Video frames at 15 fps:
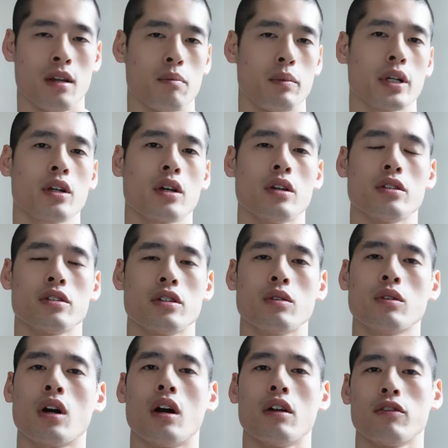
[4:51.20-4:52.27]
because you
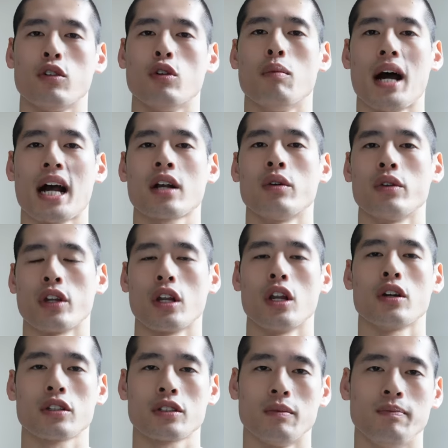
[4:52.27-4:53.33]
can't fall back on your
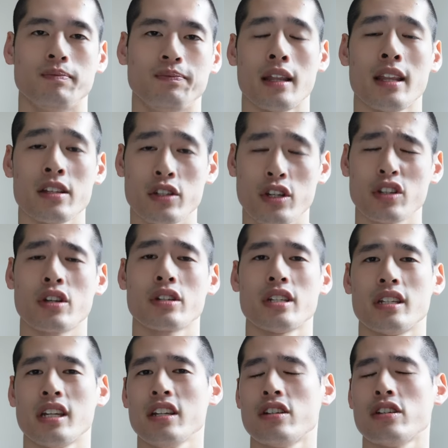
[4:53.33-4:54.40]
looks. And that's good because
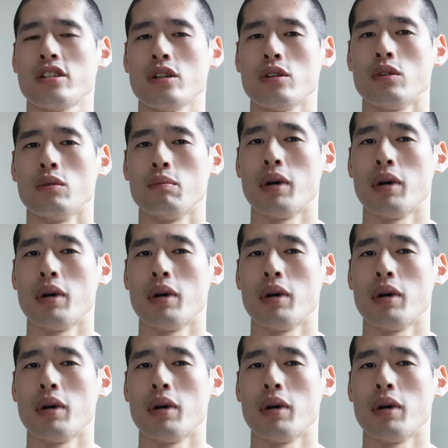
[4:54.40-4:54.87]
it teaches you